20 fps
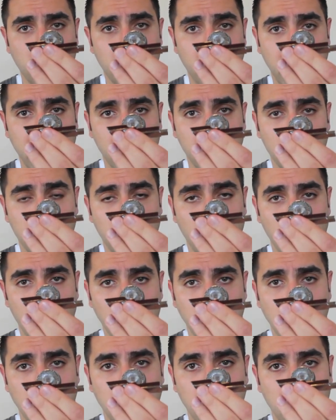
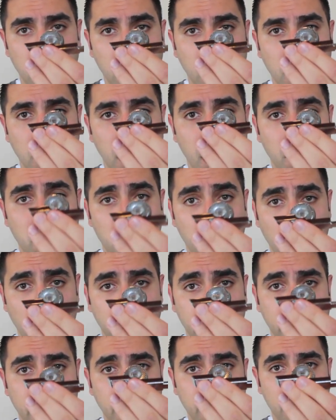microphone
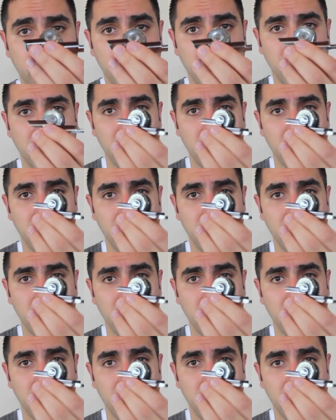brand,